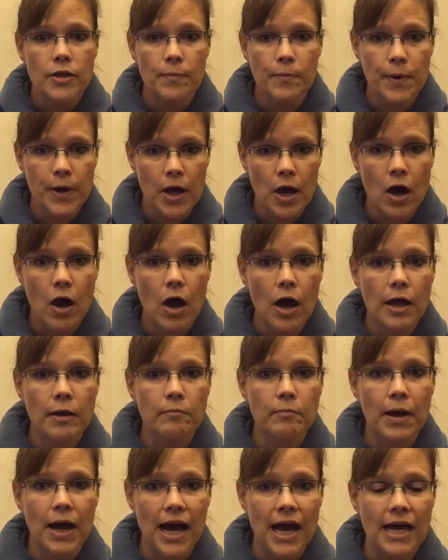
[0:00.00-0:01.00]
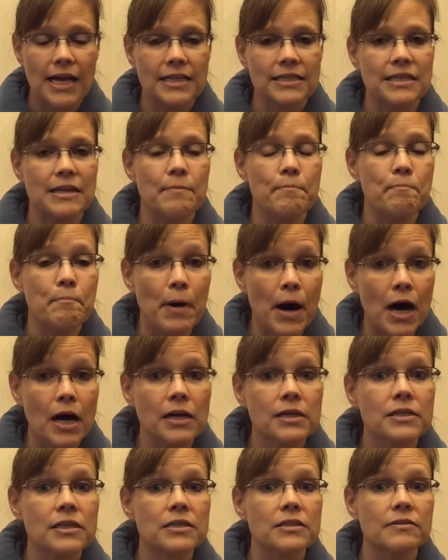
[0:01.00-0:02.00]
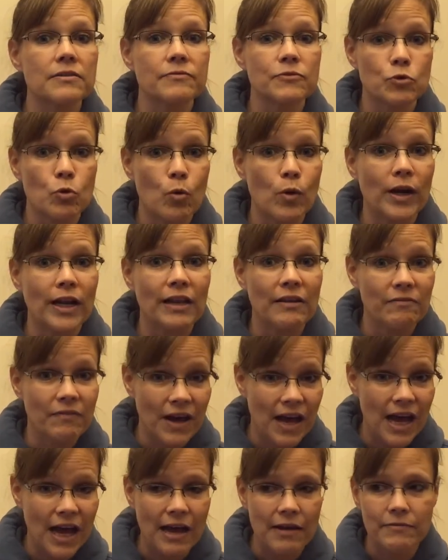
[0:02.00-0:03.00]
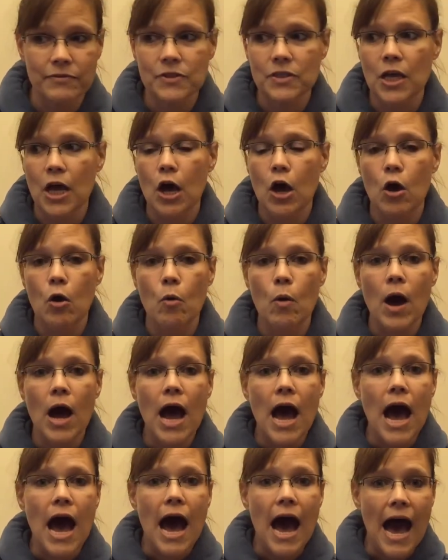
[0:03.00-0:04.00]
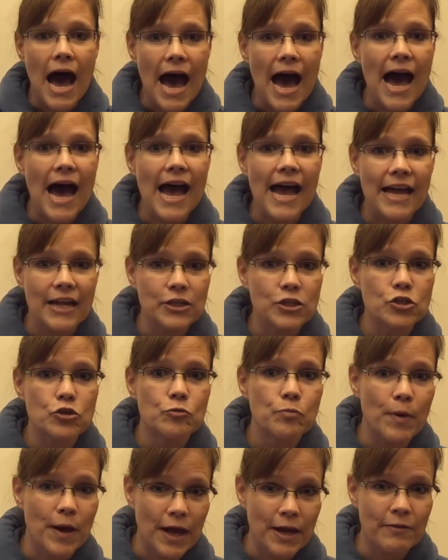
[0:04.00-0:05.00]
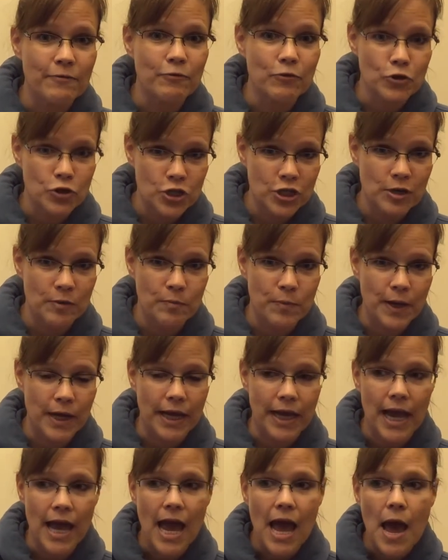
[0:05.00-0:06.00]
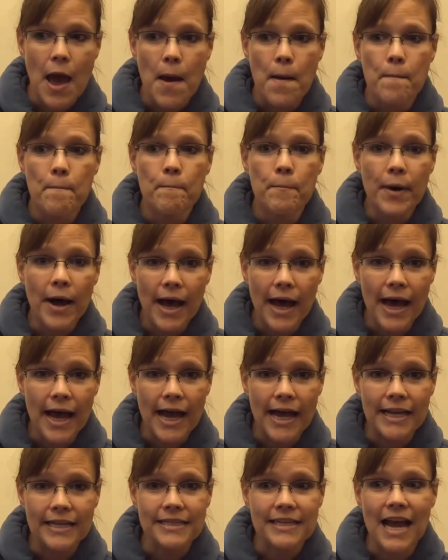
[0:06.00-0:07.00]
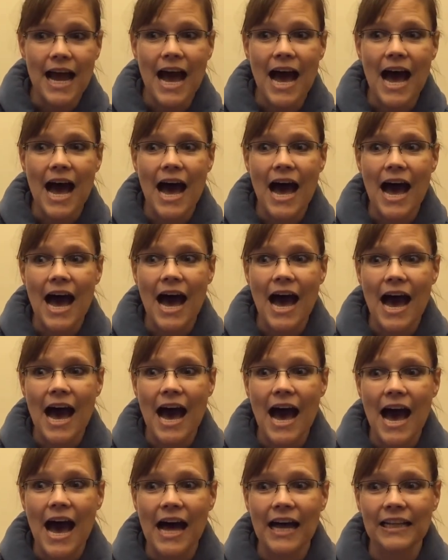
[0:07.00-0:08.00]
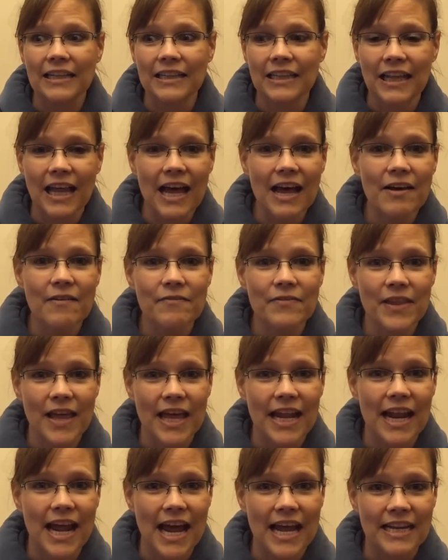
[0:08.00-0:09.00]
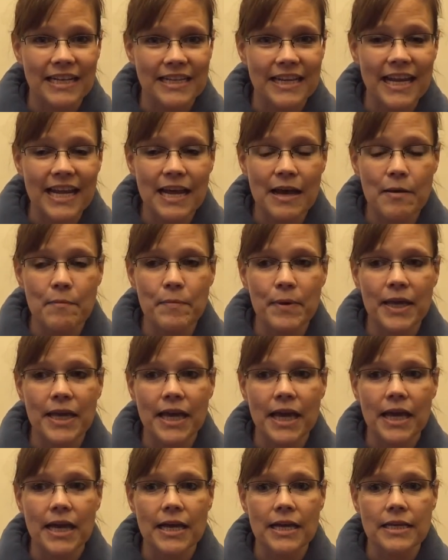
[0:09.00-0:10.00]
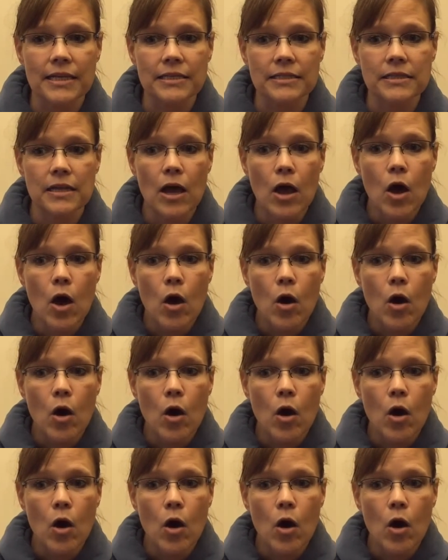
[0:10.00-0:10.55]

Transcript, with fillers: the pecan pies in boxes of 25. So I had to pay for shipping. But I love that idea because